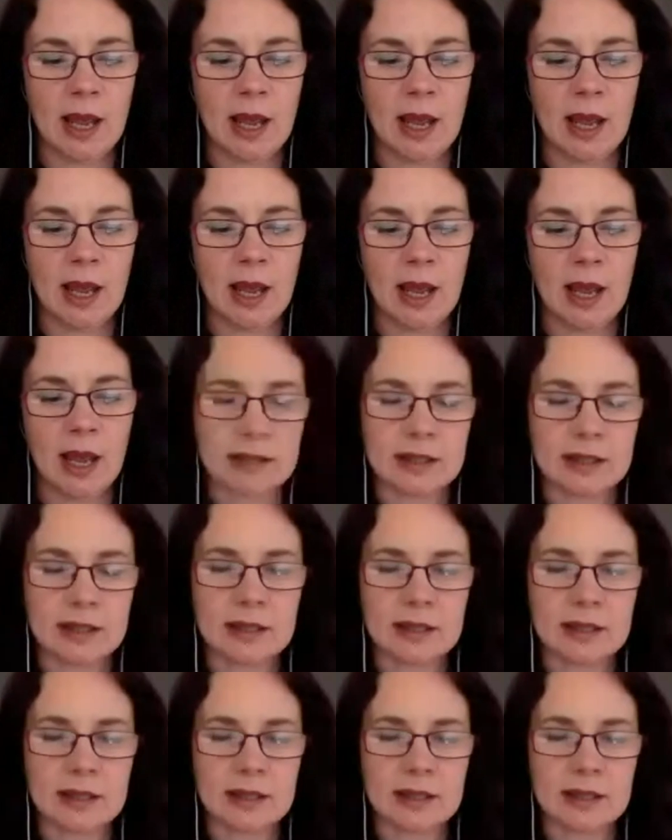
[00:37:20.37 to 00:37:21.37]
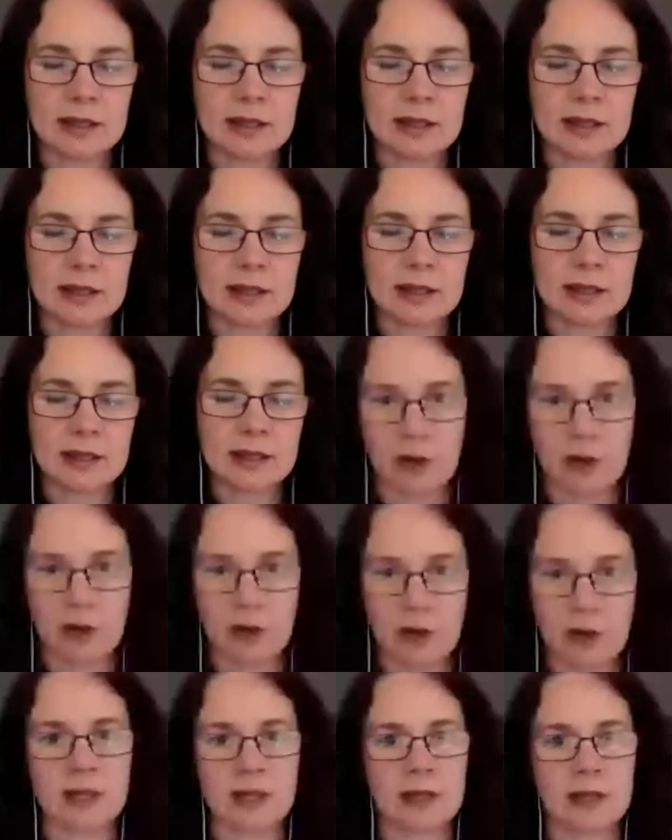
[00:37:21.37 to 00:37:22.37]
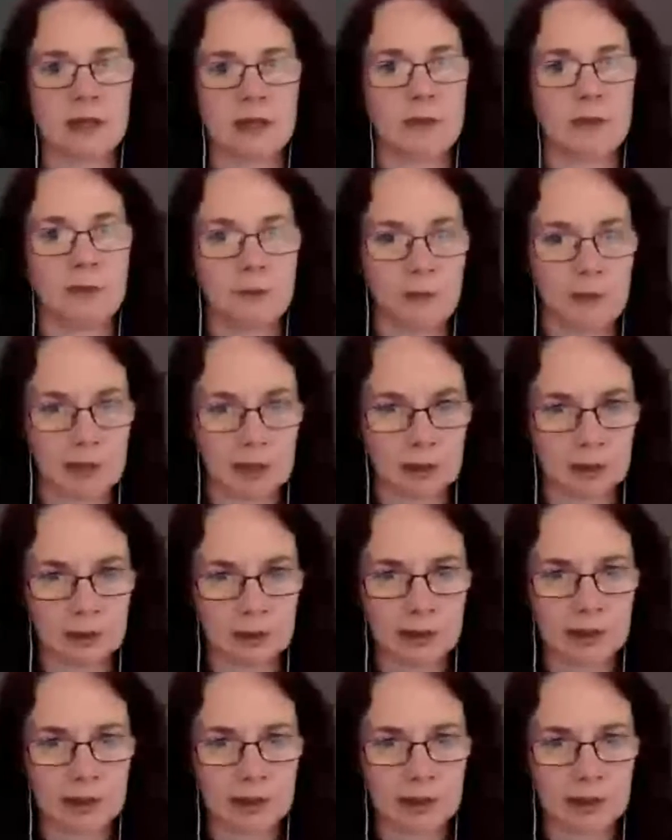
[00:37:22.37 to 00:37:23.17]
it's such a diverse field,